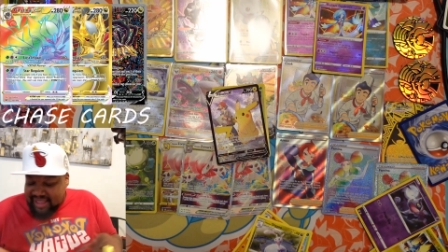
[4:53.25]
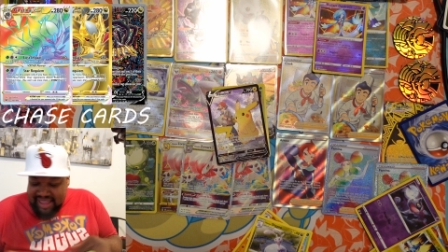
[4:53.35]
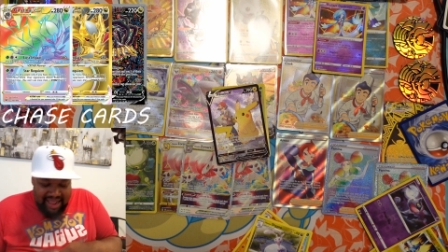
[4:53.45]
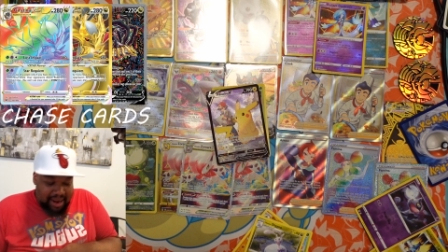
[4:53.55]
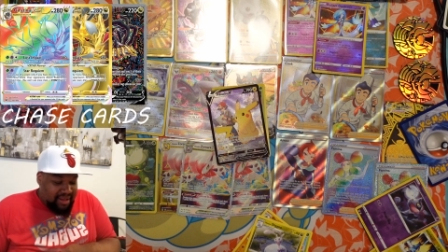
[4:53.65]

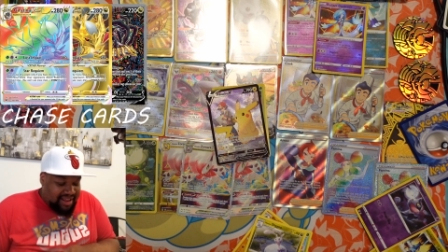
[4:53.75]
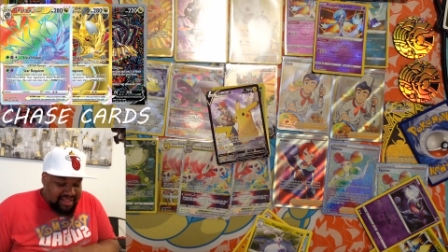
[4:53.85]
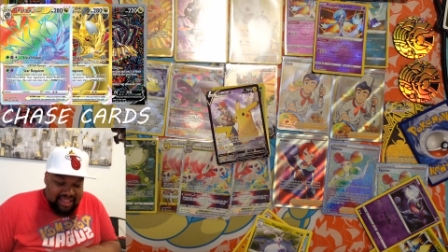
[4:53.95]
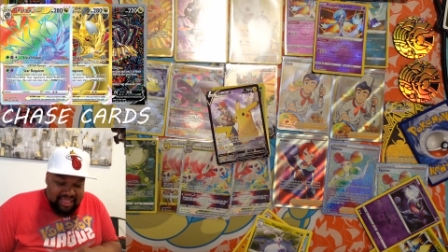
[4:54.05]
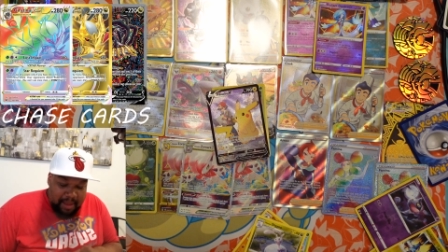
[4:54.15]
and I'm gonna
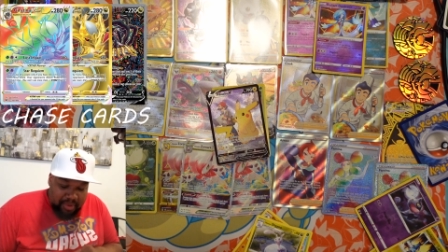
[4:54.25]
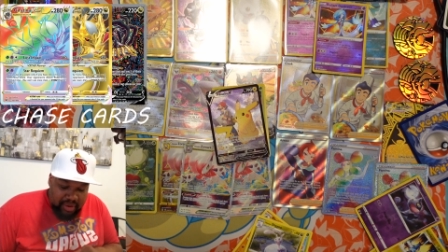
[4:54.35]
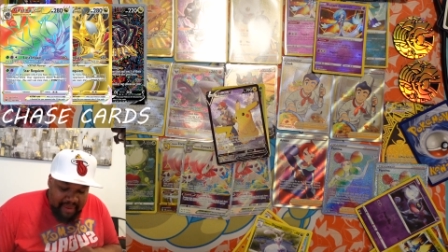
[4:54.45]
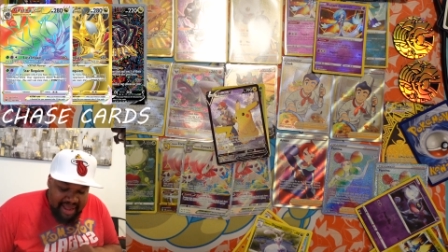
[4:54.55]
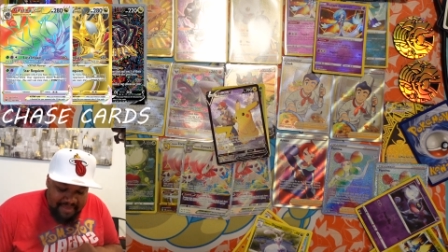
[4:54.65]
seal it up on a
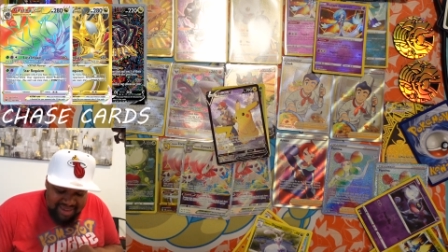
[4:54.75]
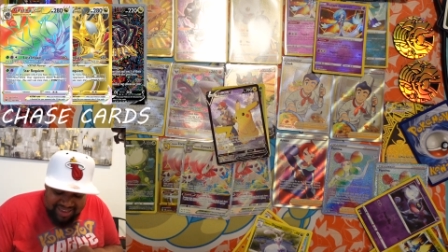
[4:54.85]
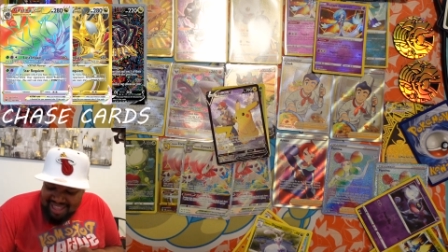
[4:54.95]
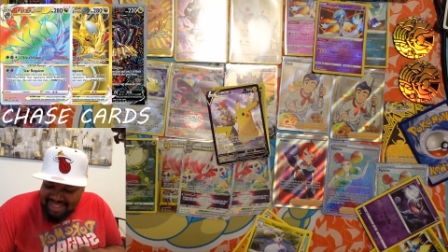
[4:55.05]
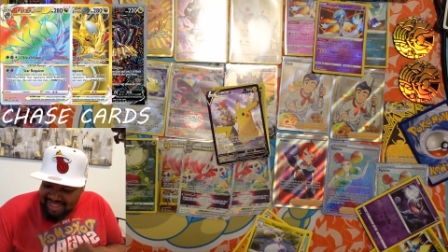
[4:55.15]

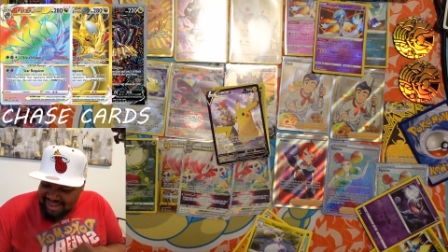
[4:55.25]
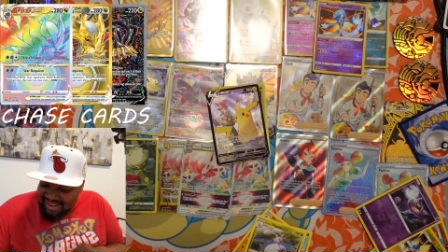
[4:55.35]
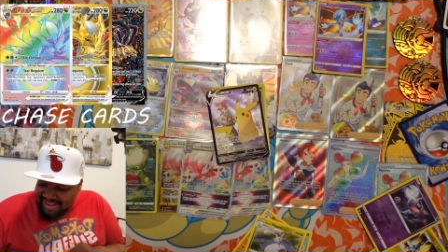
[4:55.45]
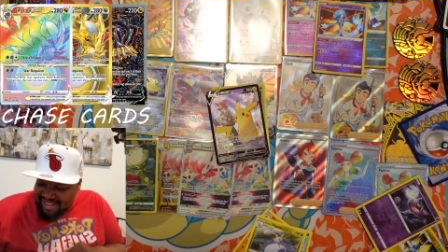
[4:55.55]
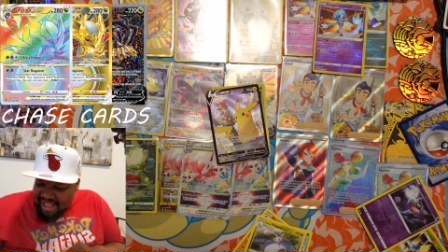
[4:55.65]
recommendation
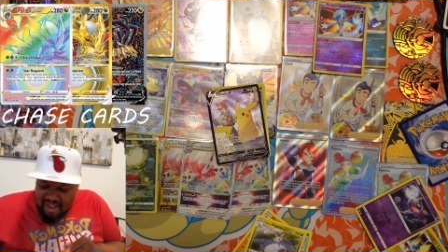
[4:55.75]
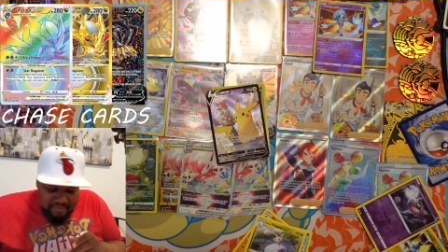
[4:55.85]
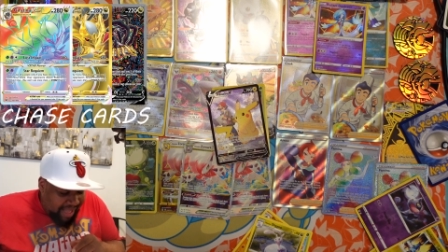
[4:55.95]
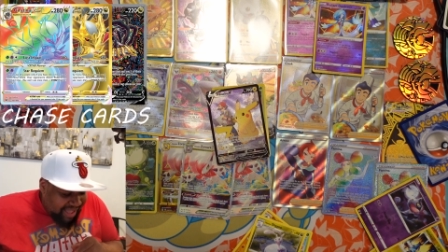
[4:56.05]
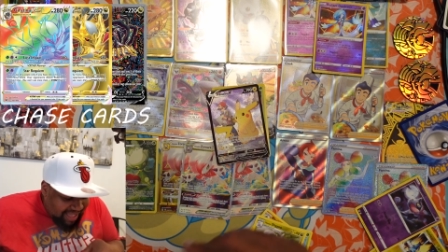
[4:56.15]
of
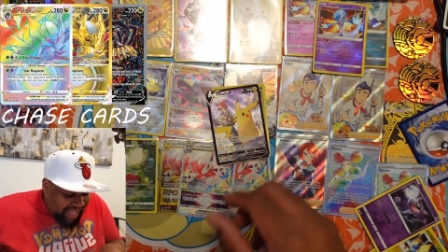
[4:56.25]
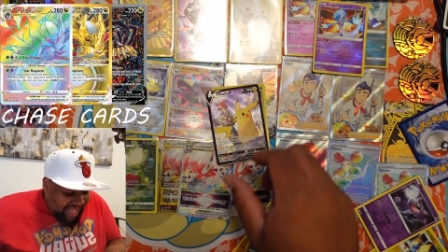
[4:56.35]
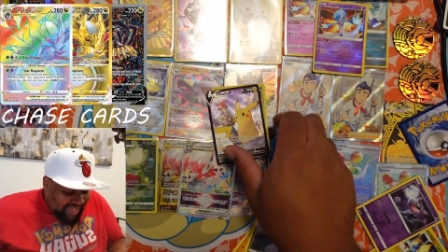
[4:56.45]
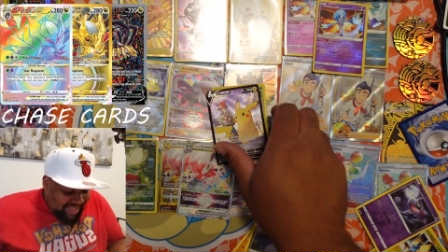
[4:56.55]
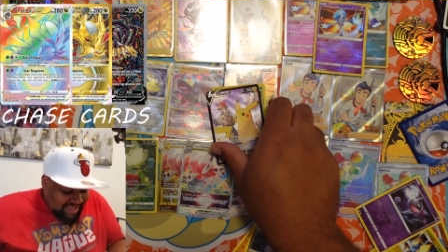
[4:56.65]
my guy,
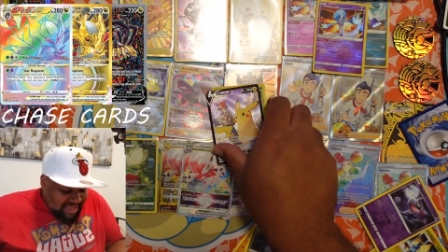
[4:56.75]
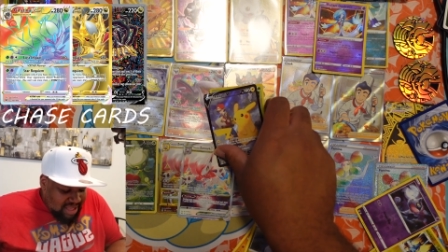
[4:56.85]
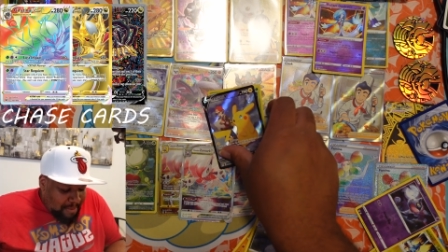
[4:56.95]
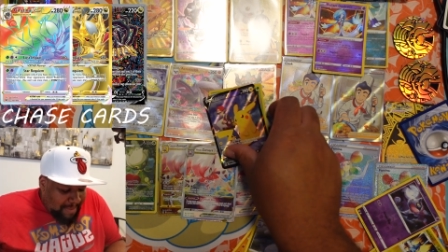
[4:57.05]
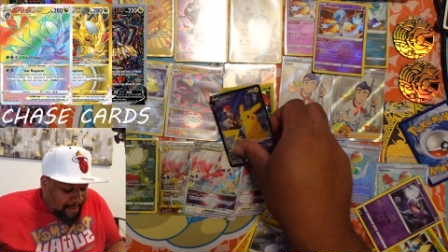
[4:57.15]

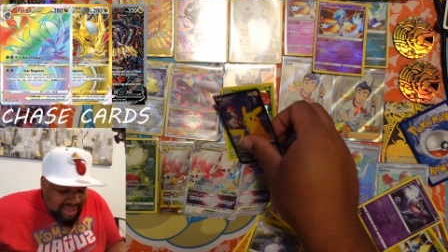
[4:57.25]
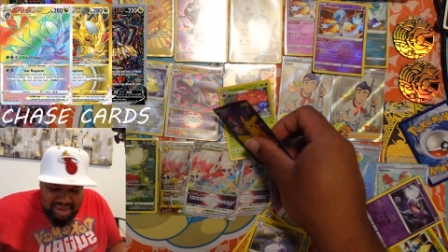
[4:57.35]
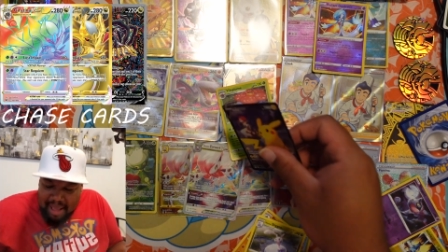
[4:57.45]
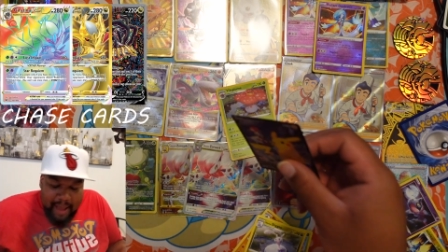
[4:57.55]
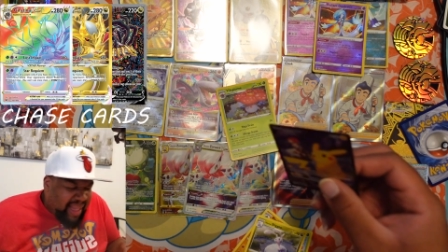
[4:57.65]
my buddy,
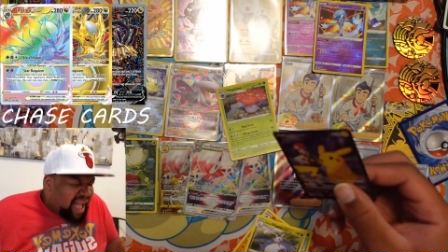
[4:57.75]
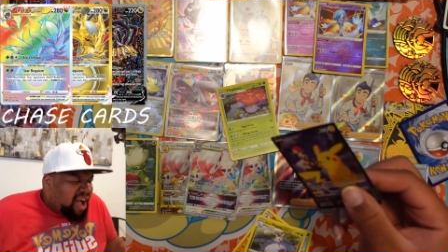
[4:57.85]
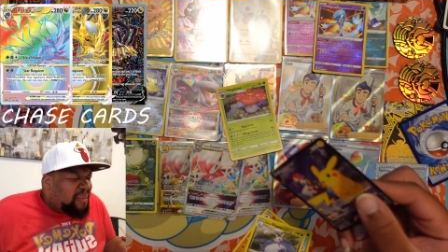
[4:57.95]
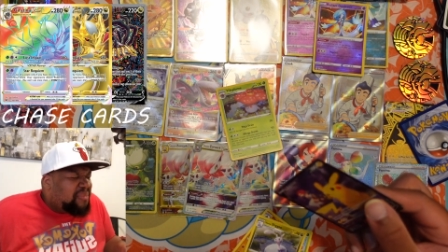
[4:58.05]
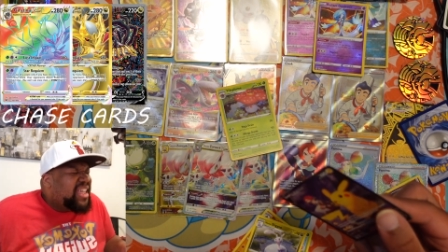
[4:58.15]
my
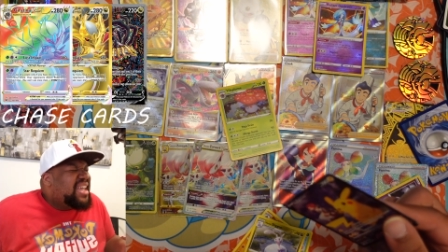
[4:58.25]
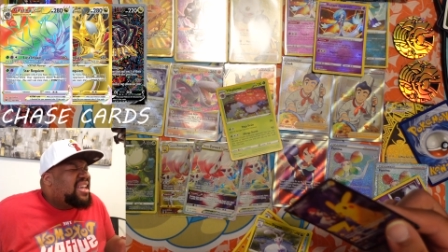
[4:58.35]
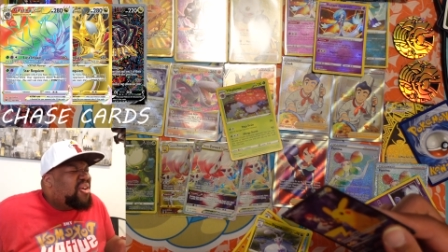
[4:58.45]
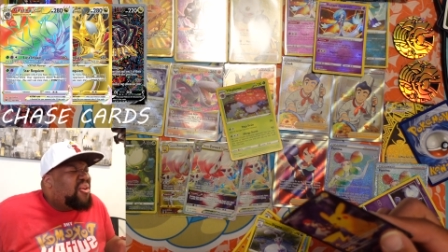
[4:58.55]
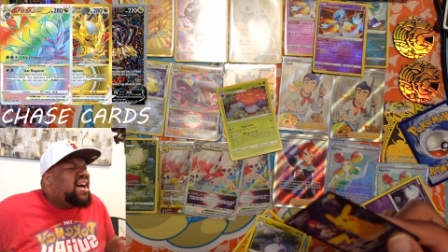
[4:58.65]
pal, the
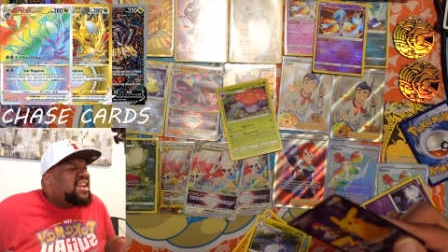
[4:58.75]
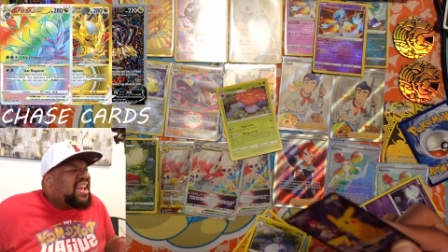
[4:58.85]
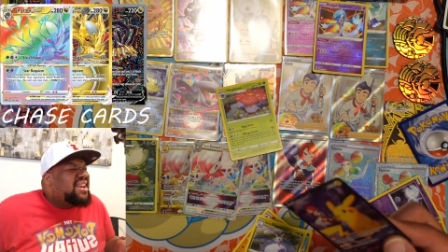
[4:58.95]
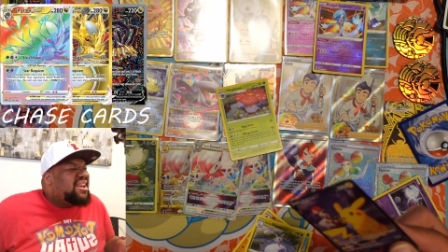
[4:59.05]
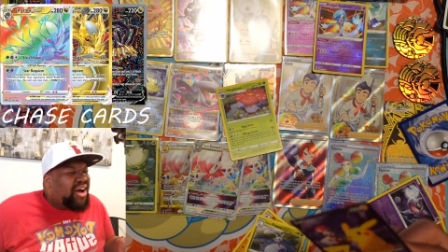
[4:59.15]
one
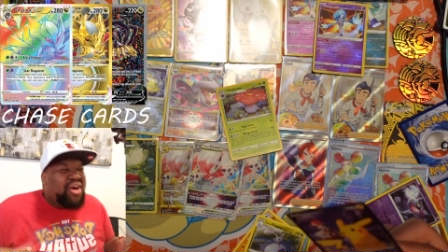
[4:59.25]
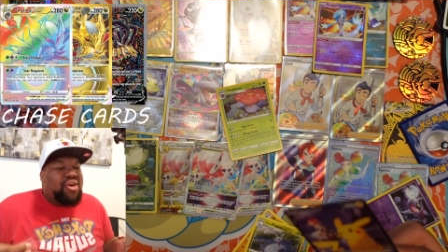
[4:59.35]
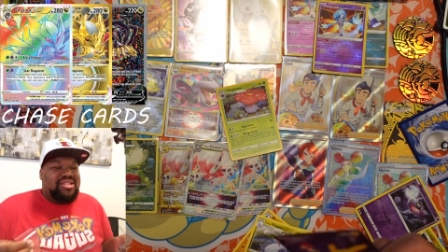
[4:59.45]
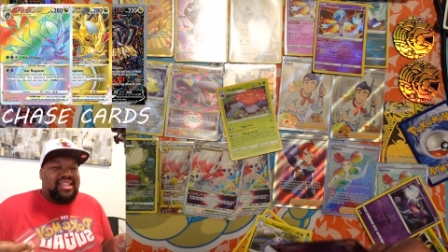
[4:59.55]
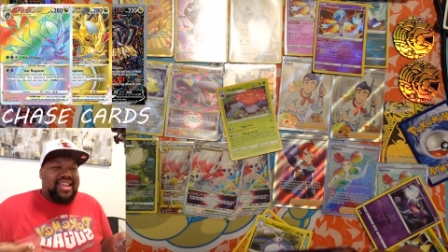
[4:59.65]
and
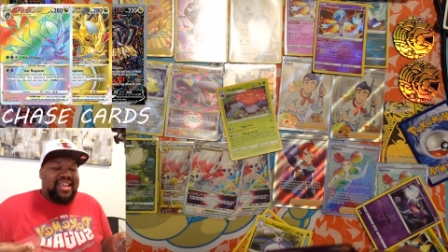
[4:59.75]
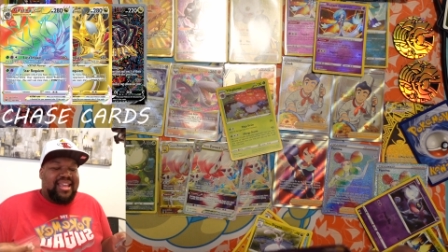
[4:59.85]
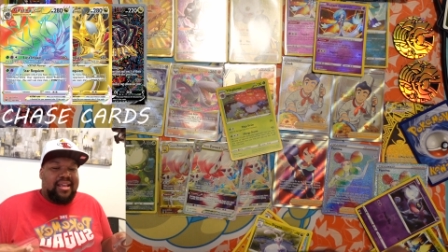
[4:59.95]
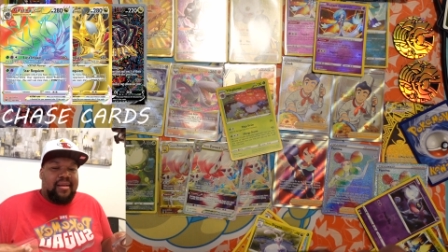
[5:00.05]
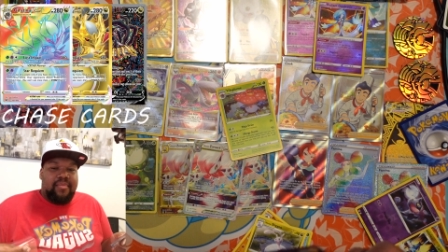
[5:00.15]
only